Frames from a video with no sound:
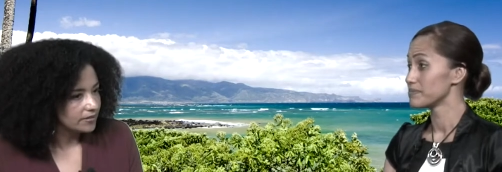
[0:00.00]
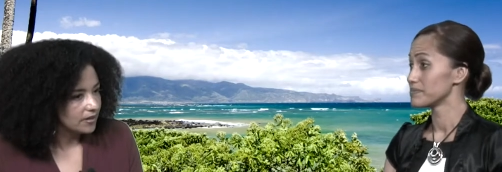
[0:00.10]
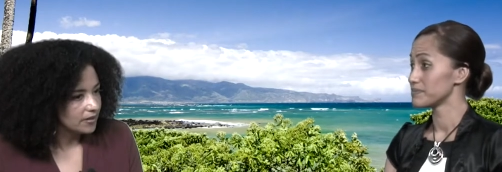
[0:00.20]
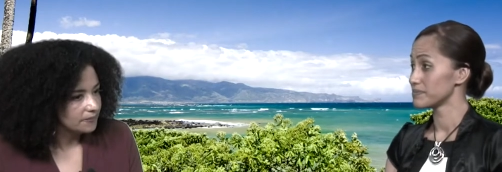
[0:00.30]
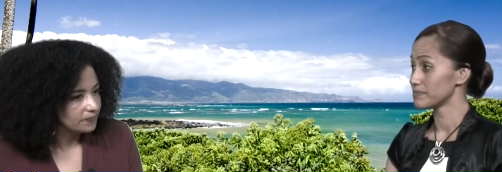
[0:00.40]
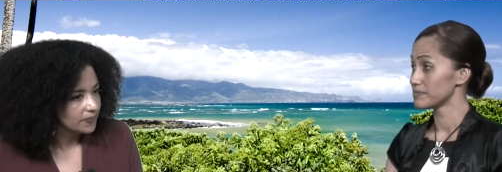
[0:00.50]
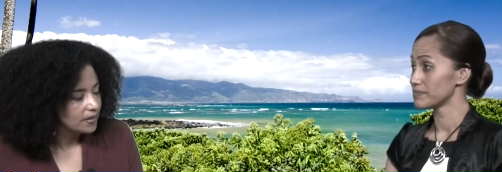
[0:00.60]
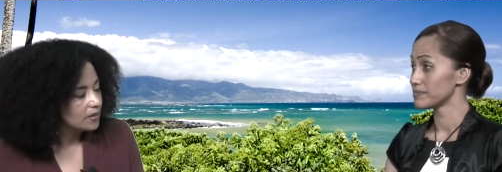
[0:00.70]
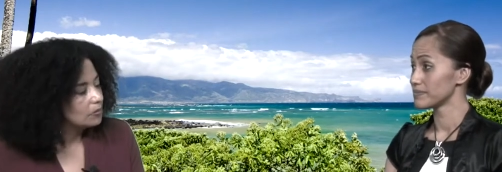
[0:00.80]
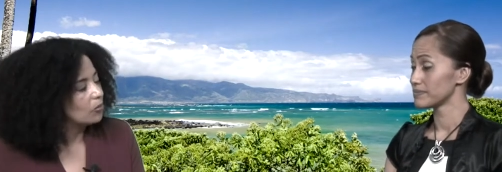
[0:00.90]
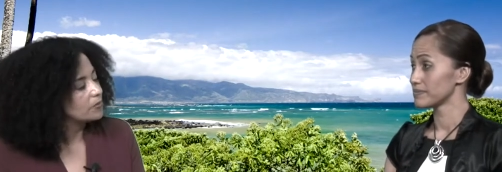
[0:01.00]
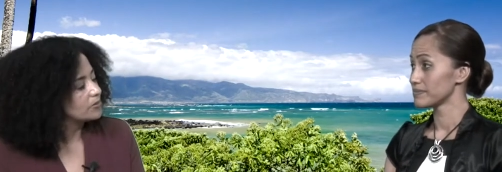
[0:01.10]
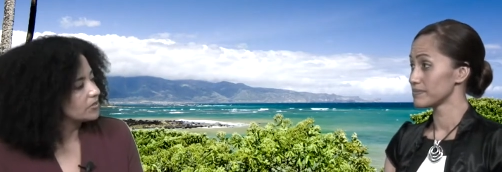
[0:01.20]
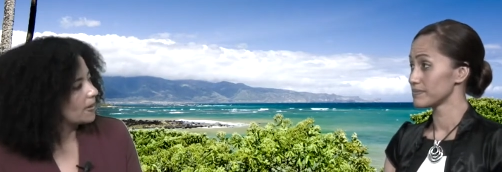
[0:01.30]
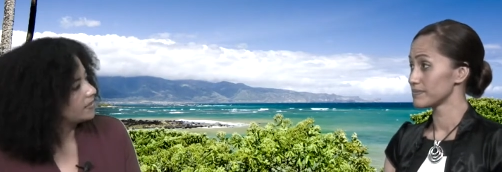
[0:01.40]
Speaker 1: um, more
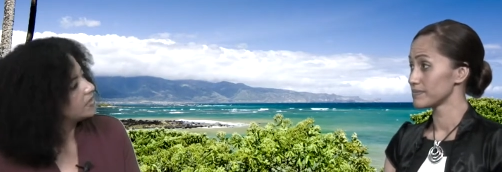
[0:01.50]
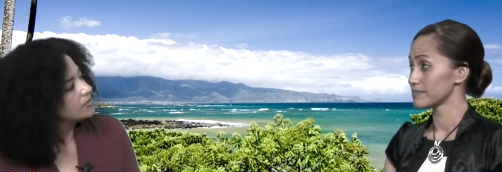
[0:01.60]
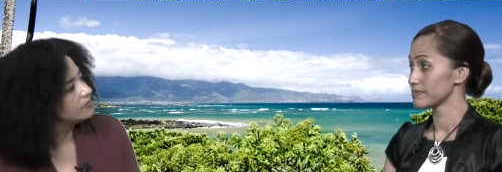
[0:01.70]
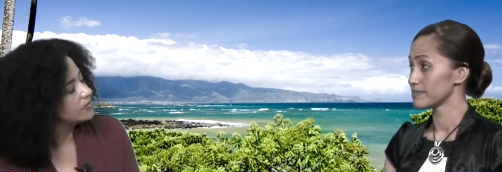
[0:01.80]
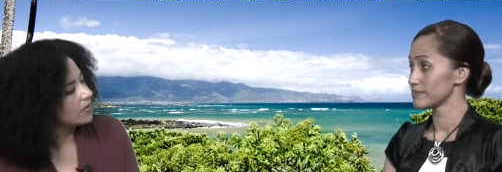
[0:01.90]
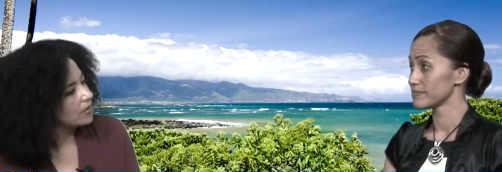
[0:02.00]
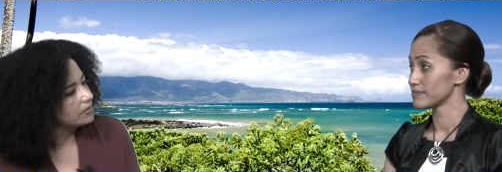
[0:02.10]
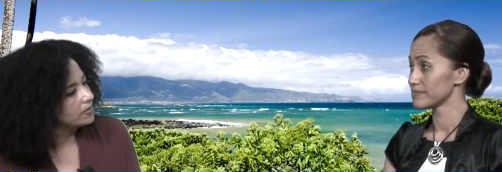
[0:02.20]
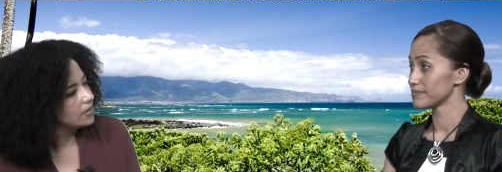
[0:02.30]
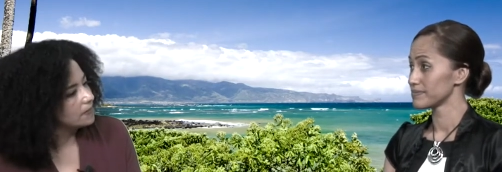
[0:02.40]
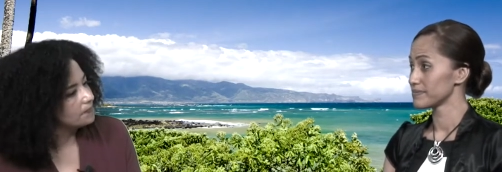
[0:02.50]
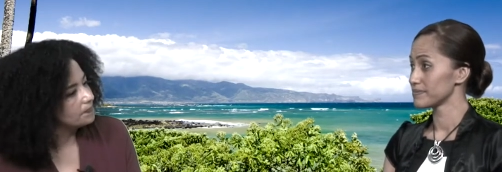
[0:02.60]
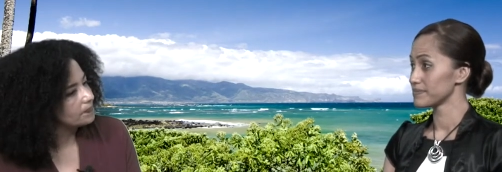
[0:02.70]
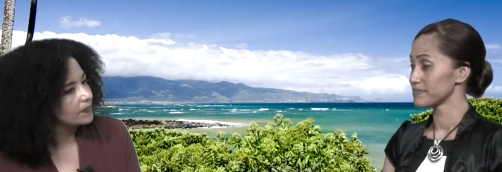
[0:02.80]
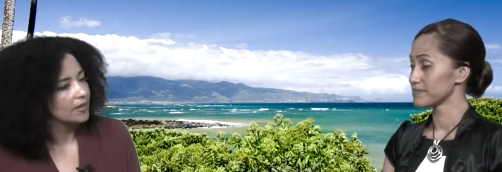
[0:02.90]
perspectives on um,
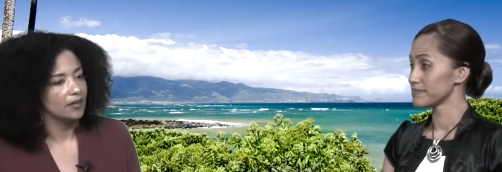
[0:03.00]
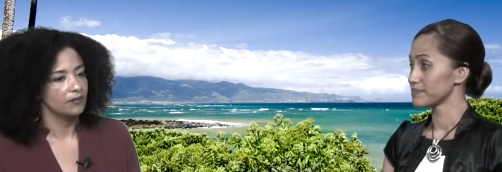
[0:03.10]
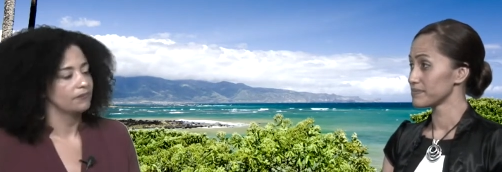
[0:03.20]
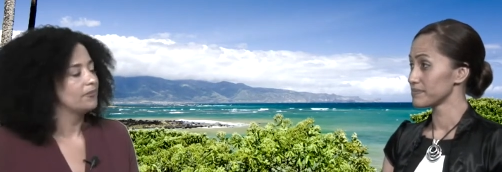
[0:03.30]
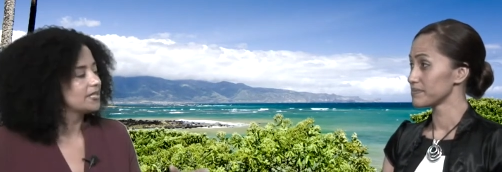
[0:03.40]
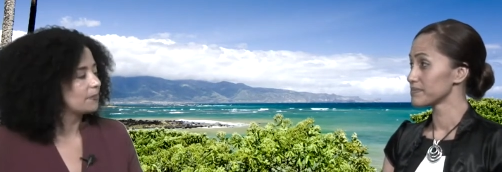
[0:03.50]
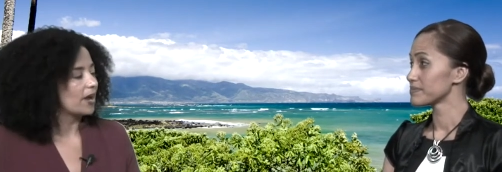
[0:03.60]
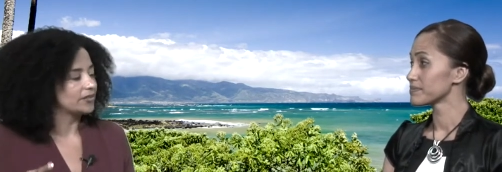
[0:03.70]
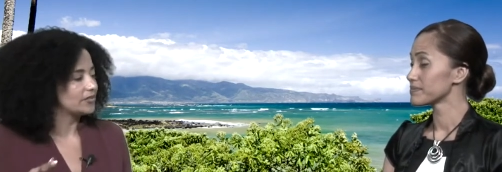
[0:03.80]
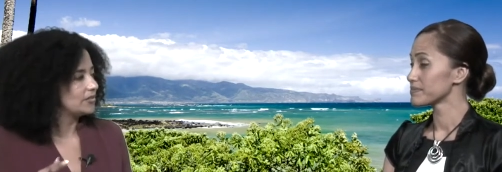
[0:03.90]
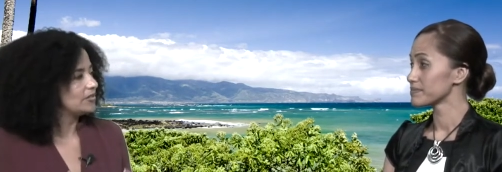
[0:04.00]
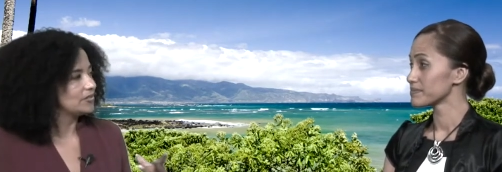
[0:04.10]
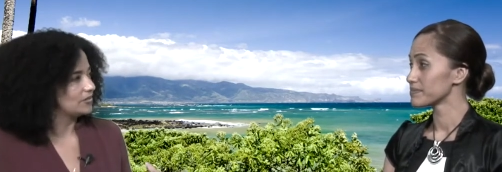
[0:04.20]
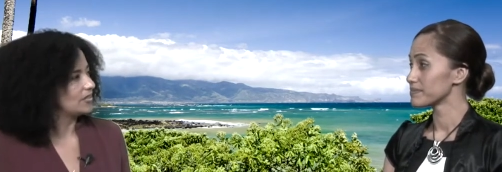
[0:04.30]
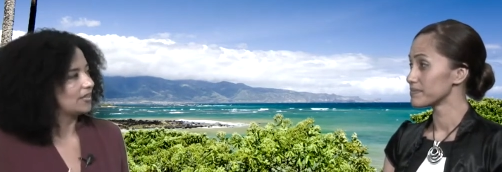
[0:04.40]
best practices
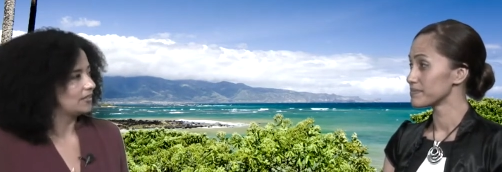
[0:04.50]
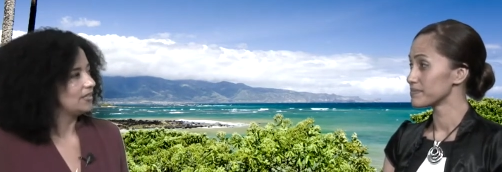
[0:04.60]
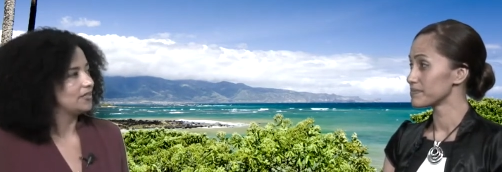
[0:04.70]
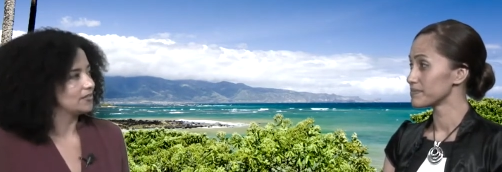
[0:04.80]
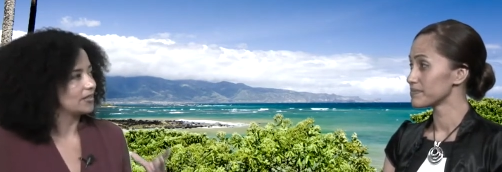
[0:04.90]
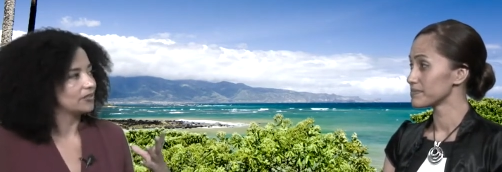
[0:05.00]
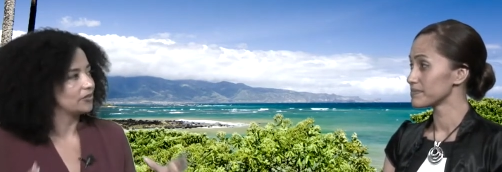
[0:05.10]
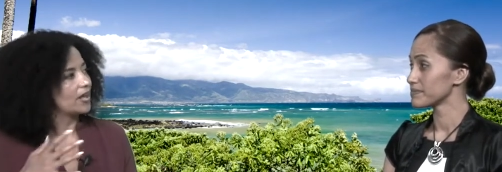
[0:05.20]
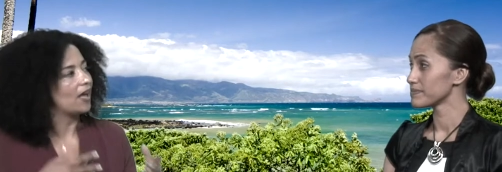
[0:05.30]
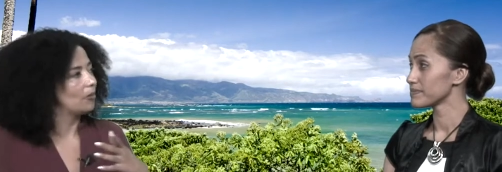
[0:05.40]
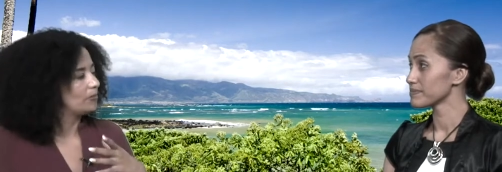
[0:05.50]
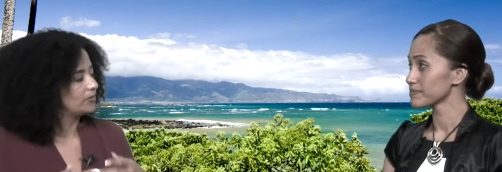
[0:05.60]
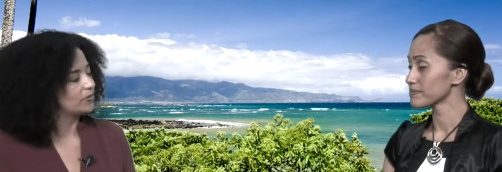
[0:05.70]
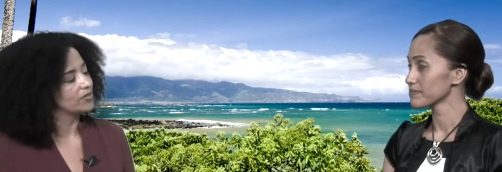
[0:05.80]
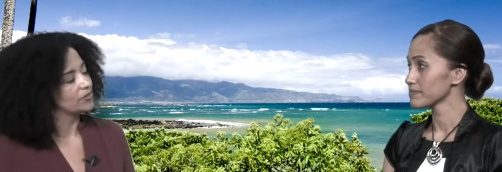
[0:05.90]
and techniques that could help
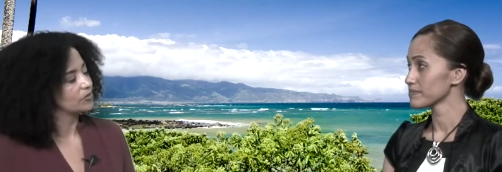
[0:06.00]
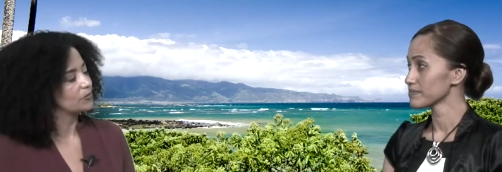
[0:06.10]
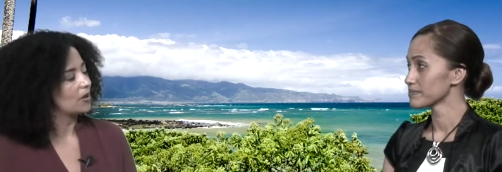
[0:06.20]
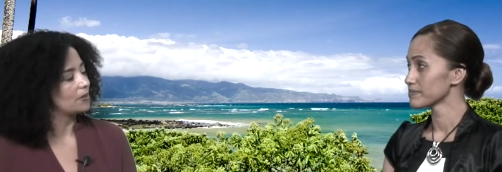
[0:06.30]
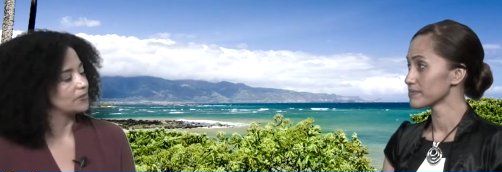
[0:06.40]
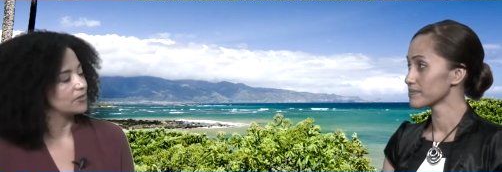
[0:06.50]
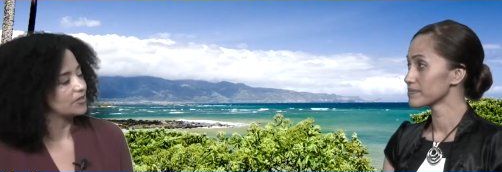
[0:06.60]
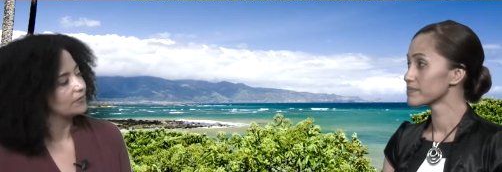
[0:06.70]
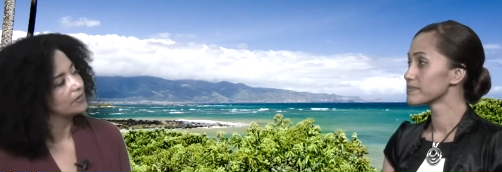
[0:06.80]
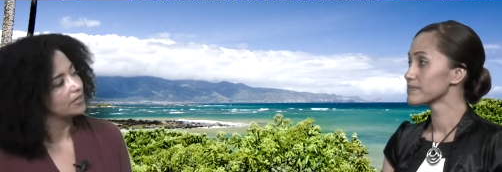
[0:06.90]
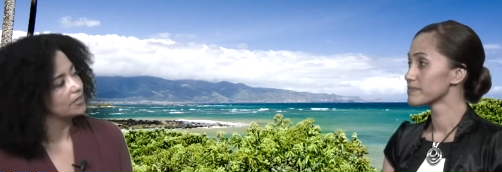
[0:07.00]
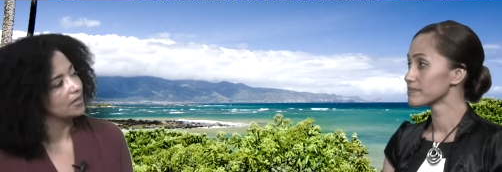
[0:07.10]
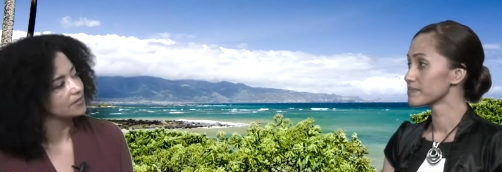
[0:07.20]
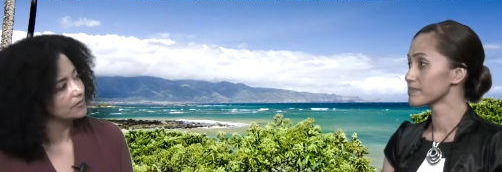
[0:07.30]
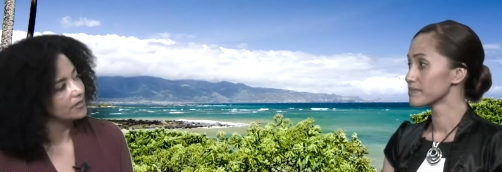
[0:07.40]
address those problems are definitely an
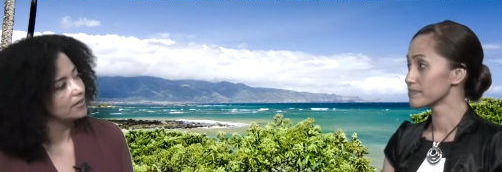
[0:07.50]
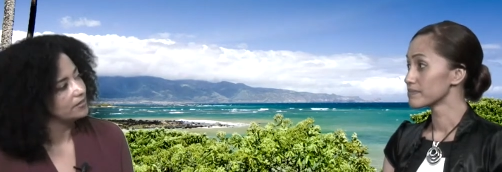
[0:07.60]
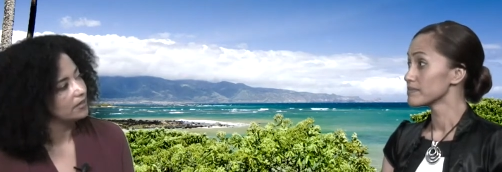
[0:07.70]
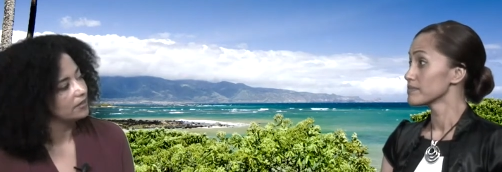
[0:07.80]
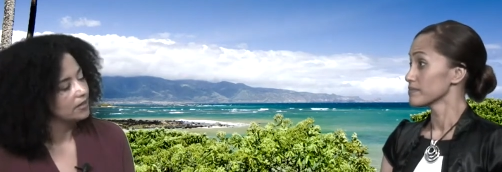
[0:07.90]
excellent idea.